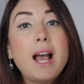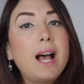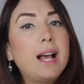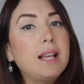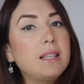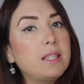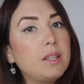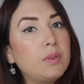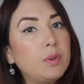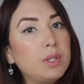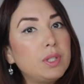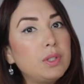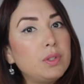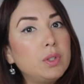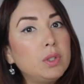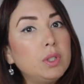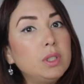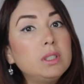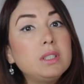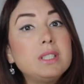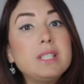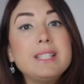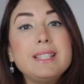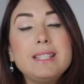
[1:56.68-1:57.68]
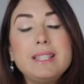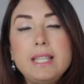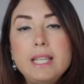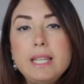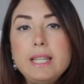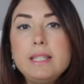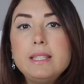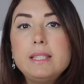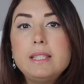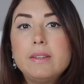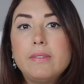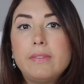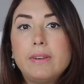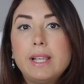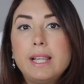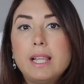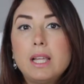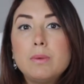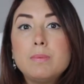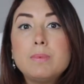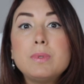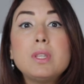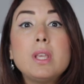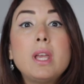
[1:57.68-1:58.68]
As a result, this
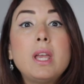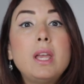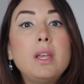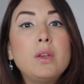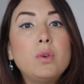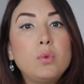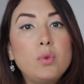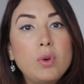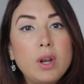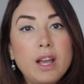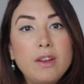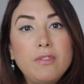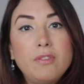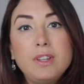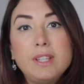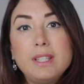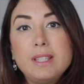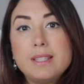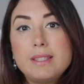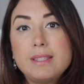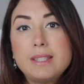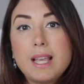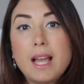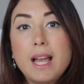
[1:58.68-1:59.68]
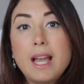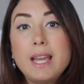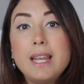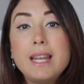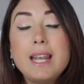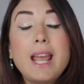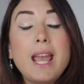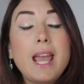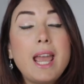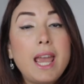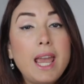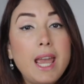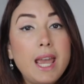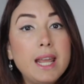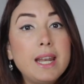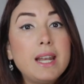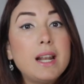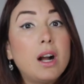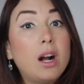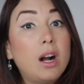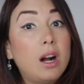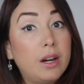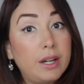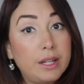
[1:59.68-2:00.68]
develops graphic design and
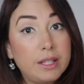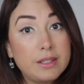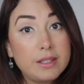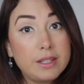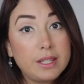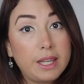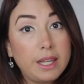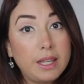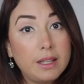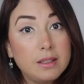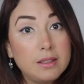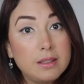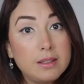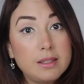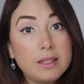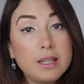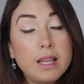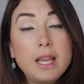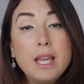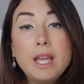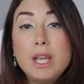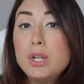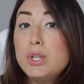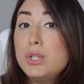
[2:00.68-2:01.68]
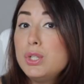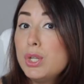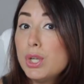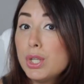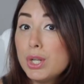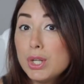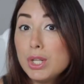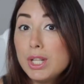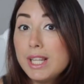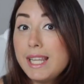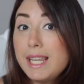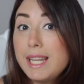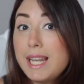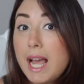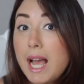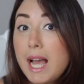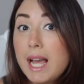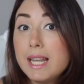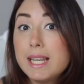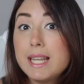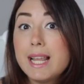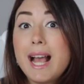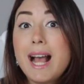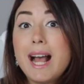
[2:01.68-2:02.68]
art skills. Not only
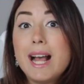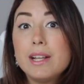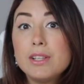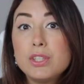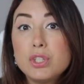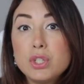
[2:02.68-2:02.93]
that, a